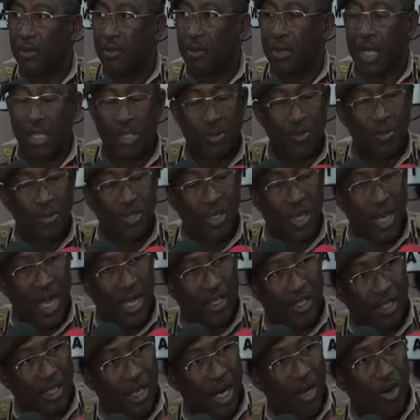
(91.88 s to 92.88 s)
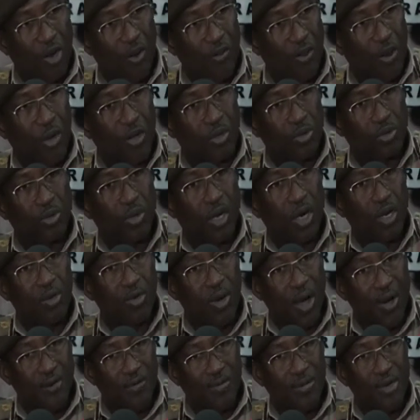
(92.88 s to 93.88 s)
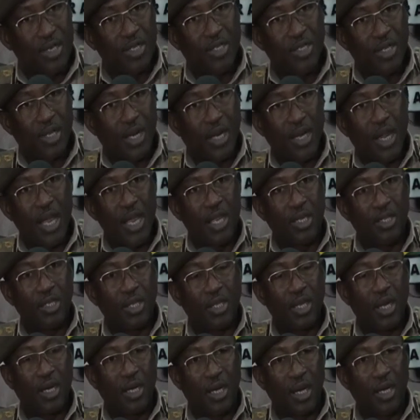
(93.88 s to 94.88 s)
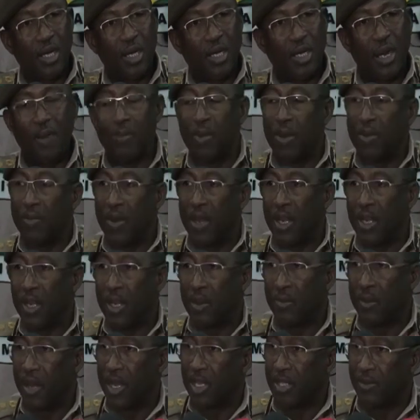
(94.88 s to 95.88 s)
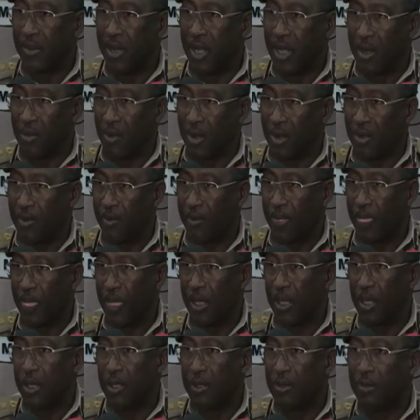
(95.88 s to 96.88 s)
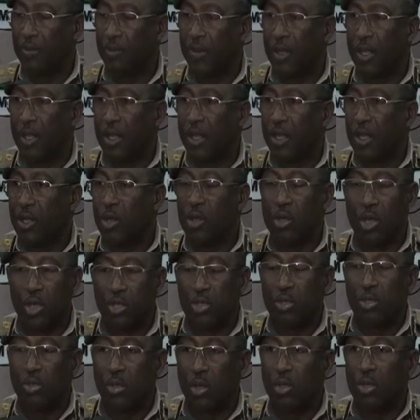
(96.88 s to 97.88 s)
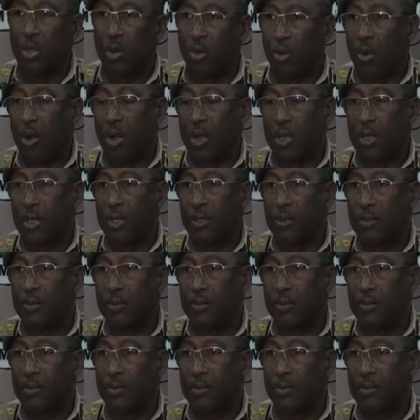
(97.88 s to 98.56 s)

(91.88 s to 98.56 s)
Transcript: Especially at the rank of a controller, you have reached the age, the level, management level. You need to know your work.